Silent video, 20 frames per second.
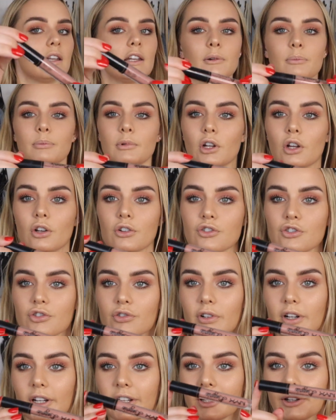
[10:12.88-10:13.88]
Lip
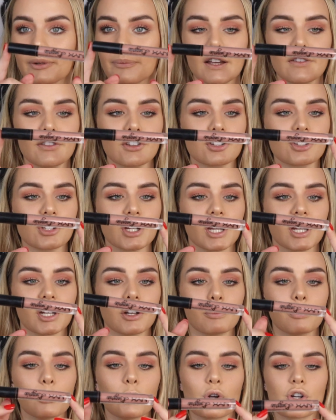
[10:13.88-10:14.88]
Lingerie in the
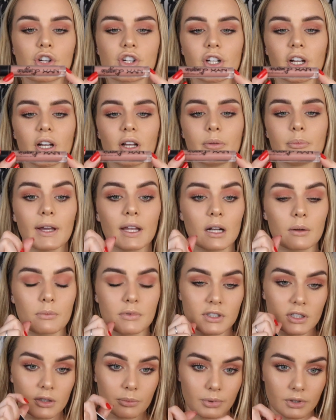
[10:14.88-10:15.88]
shade Push Up. And I'm
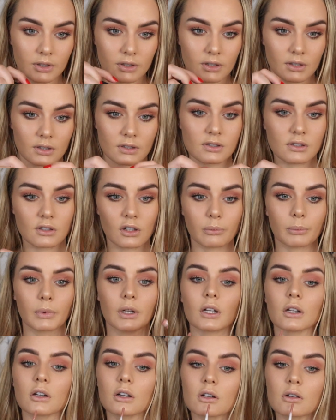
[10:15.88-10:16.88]
just gonna put this on
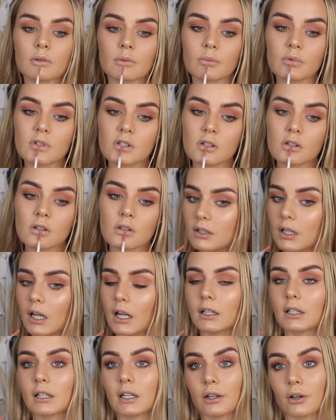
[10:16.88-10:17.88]
the lips.
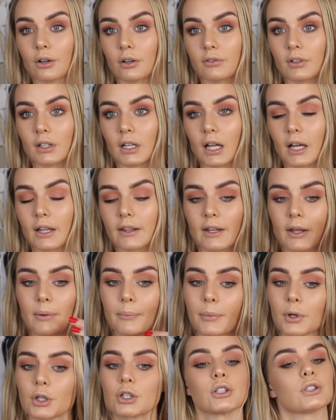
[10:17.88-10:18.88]
Lightly overline
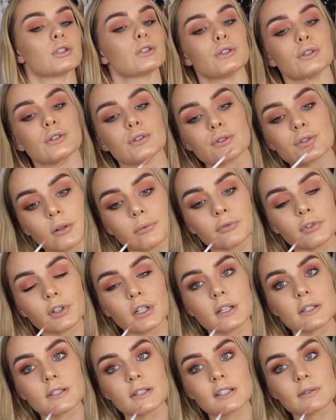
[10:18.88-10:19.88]
them because lip
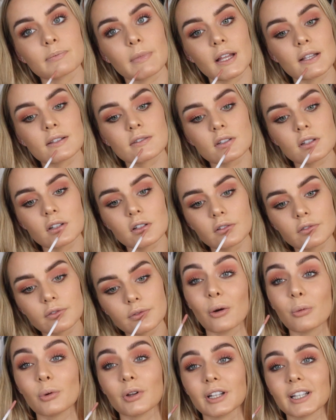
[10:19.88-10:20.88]
filler is expensive.
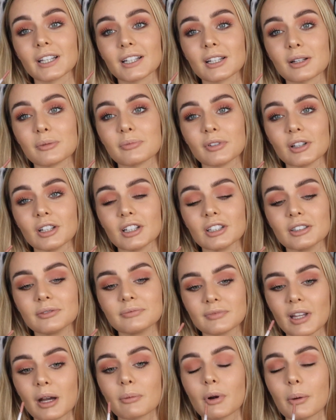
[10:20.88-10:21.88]
I will get lip filler,
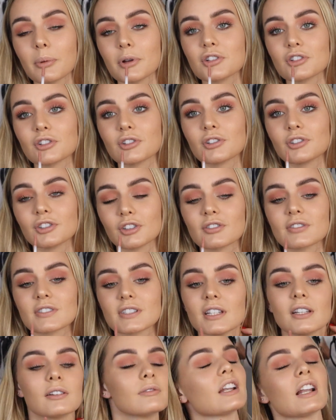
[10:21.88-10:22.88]
I promise you. You'll
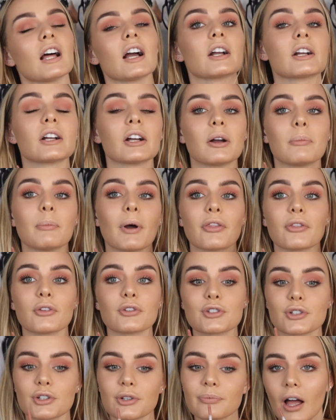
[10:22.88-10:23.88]
see in like a month or
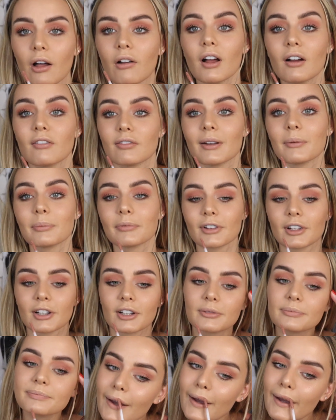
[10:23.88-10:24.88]
two, I'll have lip
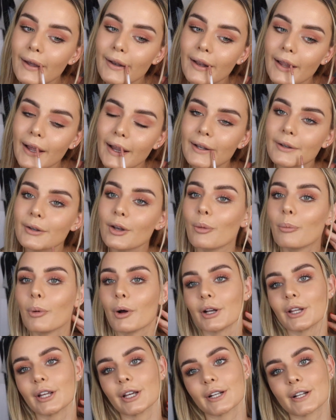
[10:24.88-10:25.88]
filler. And ain't
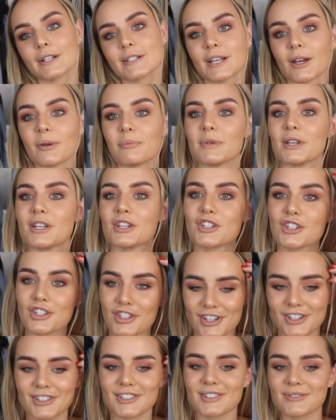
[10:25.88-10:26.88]
nobody gonna tell me
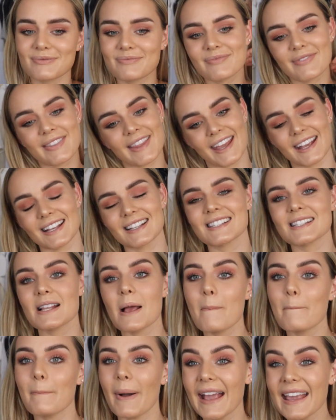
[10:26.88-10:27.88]
shit. Thanks.
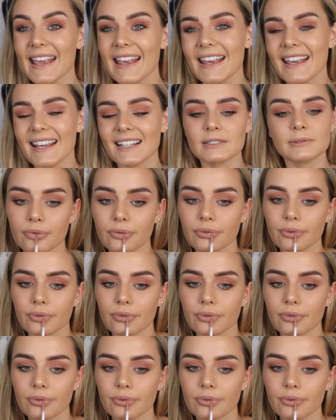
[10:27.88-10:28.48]
Bye.